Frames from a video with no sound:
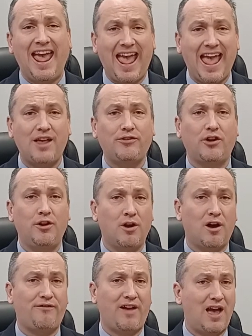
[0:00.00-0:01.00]
has
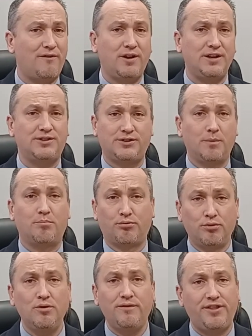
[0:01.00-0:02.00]
enough evidence to
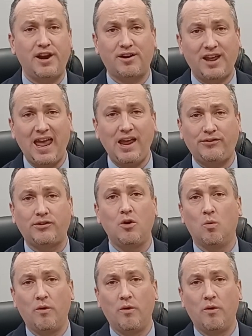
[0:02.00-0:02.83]
prove their case,